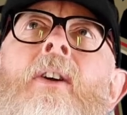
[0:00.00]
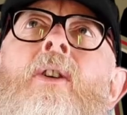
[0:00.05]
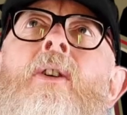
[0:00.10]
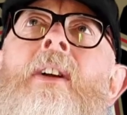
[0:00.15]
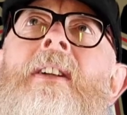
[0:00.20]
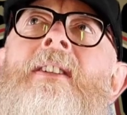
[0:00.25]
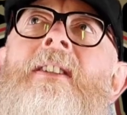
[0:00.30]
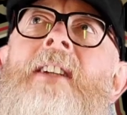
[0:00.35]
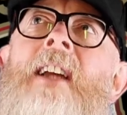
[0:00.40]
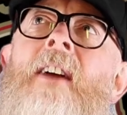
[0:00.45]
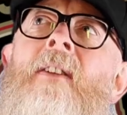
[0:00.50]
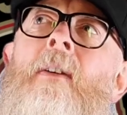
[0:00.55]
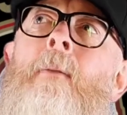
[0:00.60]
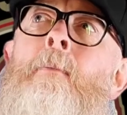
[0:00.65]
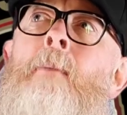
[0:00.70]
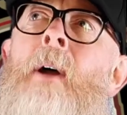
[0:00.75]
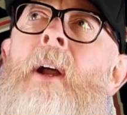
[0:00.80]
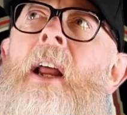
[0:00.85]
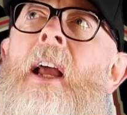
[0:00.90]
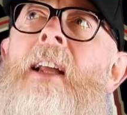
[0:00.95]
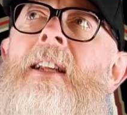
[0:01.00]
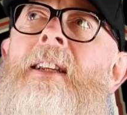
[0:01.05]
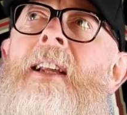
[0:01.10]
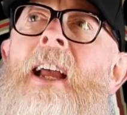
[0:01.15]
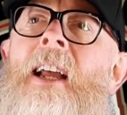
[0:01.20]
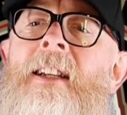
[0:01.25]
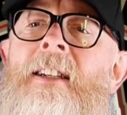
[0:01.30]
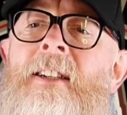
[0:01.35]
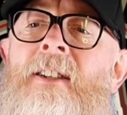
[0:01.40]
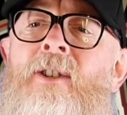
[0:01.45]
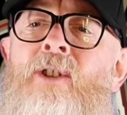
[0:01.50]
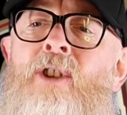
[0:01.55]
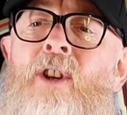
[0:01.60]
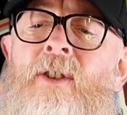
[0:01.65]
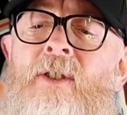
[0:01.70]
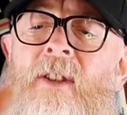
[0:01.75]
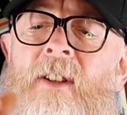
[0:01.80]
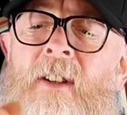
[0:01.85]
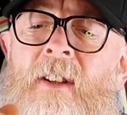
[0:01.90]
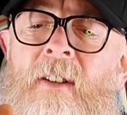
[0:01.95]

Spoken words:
or etc., but it's just